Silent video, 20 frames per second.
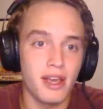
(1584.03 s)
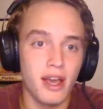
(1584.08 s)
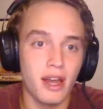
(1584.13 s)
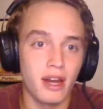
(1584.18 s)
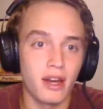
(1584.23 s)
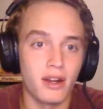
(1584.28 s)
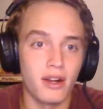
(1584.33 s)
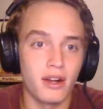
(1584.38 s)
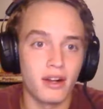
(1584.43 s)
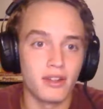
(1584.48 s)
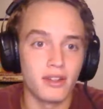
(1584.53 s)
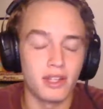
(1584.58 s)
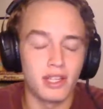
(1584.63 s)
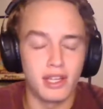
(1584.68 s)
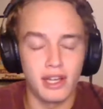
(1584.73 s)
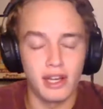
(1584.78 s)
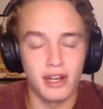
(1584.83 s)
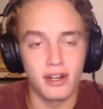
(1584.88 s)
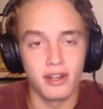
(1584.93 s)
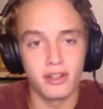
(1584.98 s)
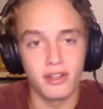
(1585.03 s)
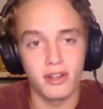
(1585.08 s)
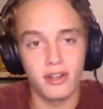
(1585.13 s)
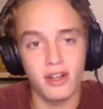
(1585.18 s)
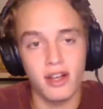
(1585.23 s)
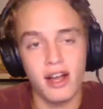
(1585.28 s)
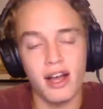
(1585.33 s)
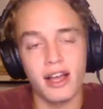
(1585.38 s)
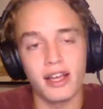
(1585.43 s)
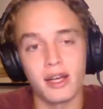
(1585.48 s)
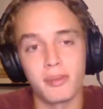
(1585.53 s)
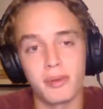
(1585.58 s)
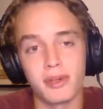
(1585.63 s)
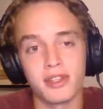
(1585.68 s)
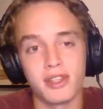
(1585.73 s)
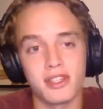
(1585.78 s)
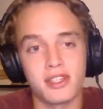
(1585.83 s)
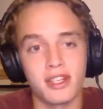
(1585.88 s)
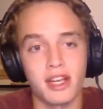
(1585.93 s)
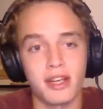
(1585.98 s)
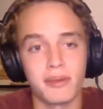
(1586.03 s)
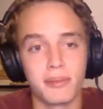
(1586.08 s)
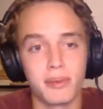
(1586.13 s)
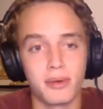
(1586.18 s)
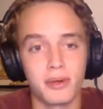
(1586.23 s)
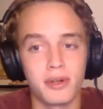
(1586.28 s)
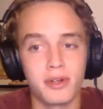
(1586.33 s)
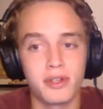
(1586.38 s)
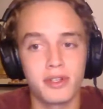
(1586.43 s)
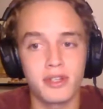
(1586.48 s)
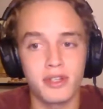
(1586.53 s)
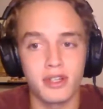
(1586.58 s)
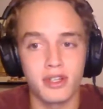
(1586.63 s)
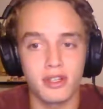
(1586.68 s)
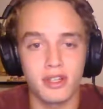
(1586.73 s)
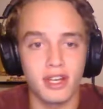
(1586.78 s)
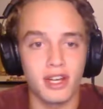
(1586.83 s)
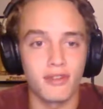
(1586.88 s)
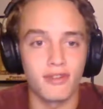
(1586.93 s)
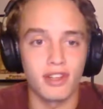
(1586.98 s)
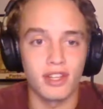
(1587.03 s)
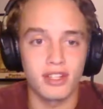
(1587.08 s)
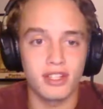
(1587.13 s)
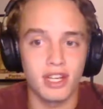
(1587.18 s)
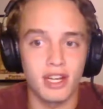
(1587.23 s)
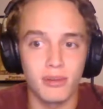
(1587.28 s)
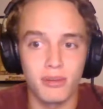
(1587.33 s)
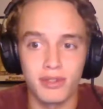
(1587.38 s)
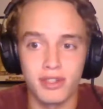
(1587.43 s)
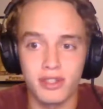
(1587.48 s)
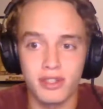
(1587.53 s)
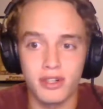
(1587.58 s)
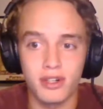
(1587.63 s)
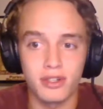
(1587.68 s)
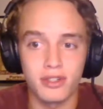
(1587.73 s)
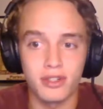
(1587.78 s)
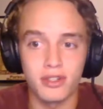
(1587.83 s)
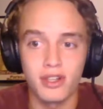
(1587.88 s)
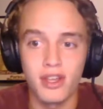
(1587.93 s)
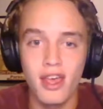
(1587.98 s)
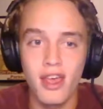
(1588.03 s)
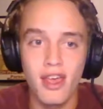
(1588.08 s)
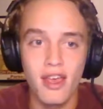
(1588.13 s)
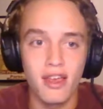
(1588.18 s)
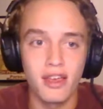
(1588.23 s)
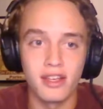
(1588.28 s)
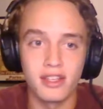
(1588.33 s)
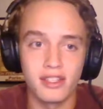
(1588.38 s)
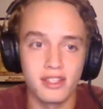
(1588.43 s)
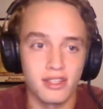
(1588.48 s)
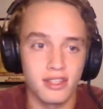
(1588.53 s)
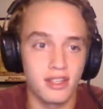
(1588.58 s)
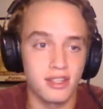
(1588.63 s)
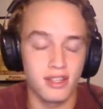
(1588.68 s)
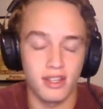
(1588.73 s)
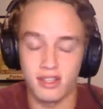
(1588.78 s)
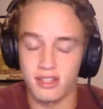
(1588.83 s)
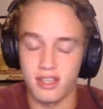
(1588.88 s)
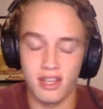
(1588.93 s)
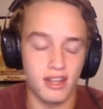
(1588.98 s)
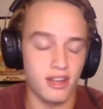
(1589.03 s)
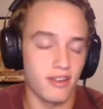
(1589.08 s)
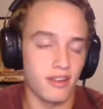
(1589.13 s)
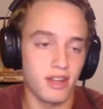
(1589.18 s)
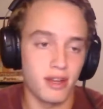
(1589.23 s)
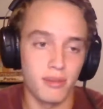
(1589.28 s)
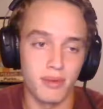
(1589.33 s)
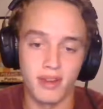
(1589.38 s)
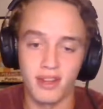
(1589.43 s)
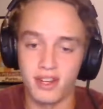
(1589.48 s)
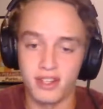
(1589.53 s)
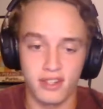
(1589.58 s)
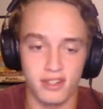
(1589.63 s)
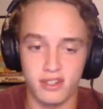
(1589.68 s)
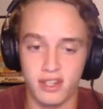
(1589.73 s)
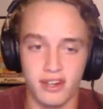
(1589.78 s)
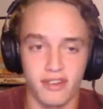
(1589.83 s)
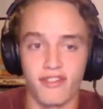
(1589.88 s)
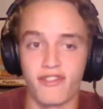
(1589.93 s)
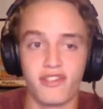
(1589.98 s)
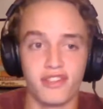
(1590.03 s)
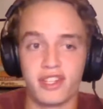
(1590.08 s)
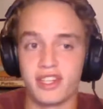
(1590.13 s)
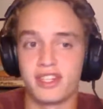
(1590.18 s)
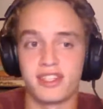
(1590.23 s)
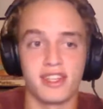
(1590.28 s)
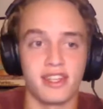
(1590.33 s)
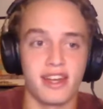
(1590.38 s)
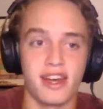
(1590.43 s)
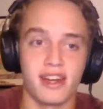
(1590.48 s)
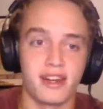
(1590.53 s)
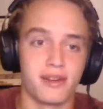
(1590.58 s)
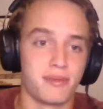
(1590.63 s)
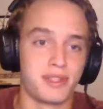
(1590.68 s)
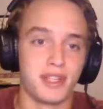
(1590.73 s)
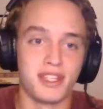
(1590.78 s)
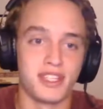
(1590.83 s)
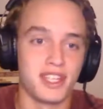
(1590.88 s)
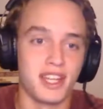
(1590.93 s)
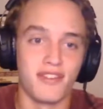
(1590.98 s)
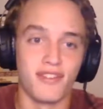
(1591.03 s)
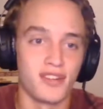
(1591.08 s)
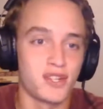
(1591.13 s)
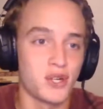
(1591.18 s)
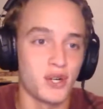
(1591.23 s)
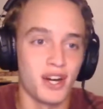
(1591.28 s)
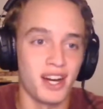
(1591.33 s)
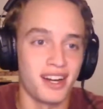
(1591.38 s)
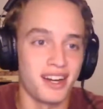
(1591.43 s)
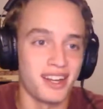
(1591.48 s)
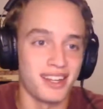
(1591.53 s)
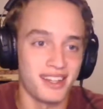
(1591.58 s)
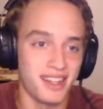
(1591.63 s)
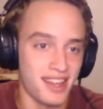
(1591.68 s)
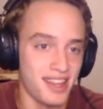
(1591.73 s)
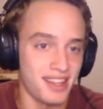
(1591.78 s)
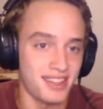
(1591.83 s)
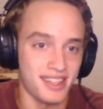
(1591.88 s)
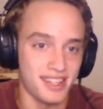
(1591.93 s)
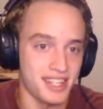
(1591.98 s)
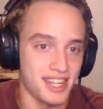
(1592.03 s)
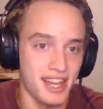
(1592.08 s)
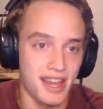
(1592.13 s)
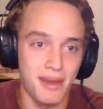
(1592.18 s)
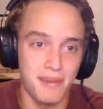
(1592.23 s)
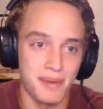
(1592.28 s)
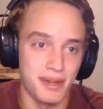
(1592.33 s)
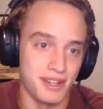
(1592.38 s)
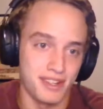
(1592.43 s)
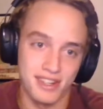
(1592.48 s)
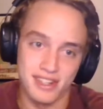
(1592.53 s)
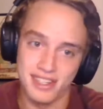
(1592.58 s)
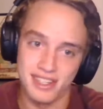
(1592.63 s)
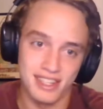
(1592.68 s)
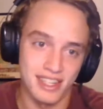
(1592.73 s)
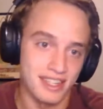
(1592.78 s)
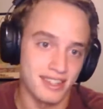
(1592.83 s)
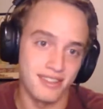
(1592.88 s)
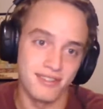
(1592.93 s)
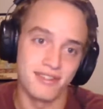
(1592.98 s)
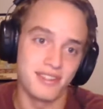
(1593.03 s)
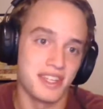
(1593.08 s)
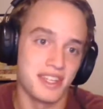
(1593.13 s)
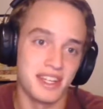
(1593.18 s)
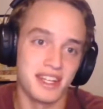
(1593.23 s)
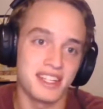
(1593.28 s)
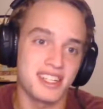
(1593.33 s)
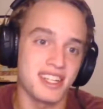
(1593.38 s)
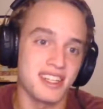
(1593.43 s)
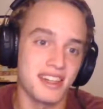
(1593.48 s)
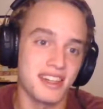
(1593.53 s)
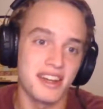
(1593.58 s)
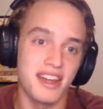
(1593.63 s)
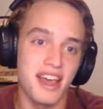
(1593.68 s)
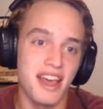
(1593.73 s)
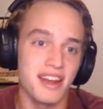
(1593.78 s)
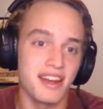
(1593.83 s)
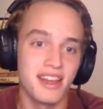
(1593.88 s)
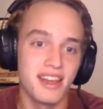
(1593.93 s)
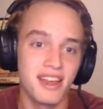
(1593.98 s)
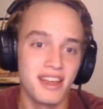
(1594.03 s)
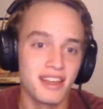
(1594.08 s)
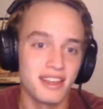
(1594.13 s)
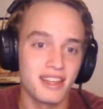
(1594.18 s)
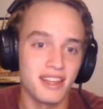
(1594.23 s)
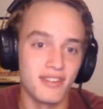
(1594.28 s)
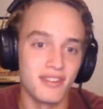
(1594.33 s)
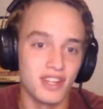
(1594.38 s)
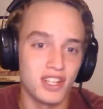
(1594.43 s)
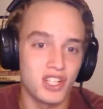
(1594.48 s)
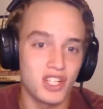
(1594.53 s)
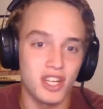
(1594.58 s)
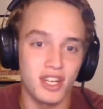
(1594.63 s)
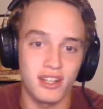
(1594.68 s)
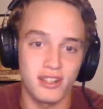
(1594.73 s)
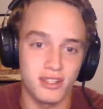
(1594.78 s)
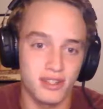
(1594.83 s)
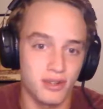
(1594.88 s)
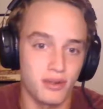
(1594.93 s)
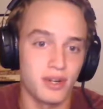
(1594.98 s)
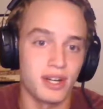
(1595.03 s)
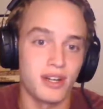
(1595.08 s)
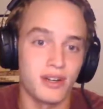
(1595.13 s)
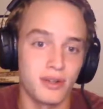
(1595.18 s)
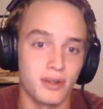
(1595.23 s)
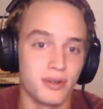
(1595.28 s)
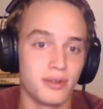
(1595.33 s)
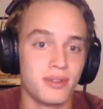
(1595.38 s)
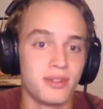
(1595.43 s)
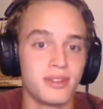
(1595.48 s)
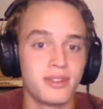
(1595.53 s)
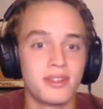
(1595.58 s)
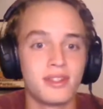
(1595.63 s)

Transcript: had it on high up on the sideboards, kind of on the top of the circle. He saw Sagan come in. He just kind of flings it at him. Doesn't even try and hit the tape. He's just like, get it to the net, give it a chance. Great goal.